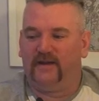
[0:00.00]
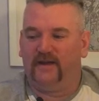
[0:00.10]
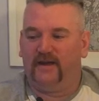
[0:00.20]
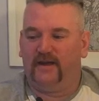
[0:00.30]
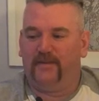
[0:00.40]

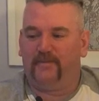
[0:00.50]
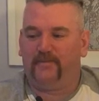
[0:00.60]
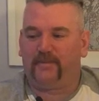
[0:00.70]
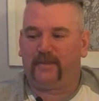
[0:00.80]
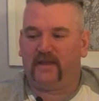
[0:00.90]

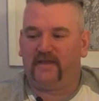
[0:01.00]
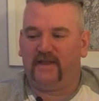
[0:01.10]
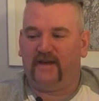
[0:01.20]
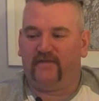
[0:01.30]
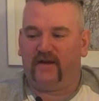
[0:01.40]
They
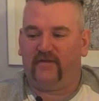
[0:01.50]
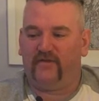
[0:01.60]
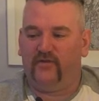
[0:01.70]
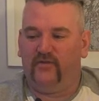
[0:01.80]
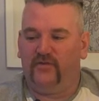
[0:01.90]
have a
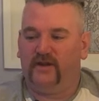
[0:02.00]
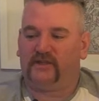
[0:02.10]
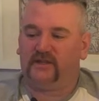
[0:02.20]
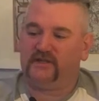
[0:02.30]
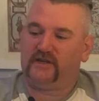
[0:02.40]
few,
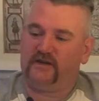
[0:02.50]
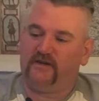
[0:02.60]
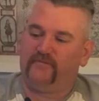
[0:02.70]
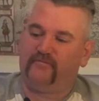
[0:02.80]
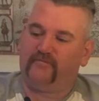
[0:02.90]
it's
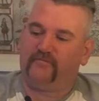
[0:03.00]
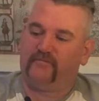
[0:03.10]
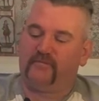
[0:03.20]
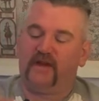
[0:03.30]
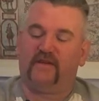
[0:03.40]
a
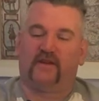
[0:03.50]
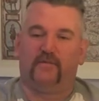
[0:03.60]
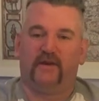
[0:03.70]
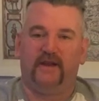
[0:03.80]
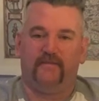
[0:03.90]
private
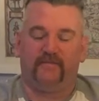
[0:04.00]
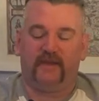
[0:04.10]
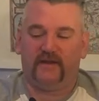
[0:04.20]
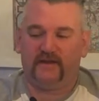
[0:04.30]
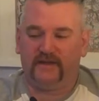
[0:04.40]
company
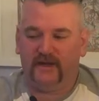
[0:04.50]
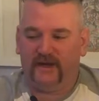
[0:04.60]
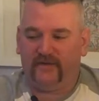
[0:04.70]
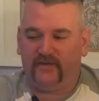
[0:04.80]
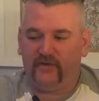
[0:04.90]
that
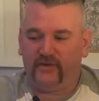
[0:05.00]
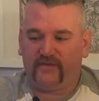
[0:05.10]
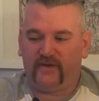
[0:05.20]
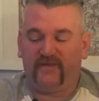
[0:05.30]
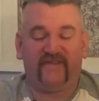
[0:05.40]
have a few
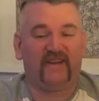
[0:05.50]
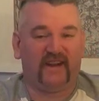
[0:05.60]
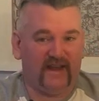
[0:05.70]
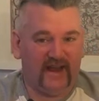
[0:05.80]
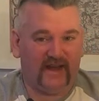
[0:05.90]
different
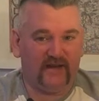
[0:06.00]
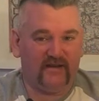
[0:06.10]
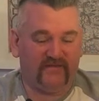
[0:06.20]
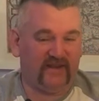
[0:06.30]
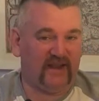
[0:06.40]
Finlaggan.
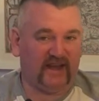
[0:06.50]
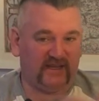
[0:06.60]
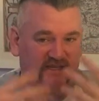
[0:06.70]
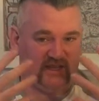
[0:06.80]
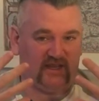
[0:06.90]

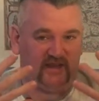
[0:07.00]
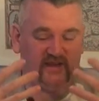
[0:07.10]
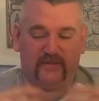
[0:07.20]
Finlaggan's like the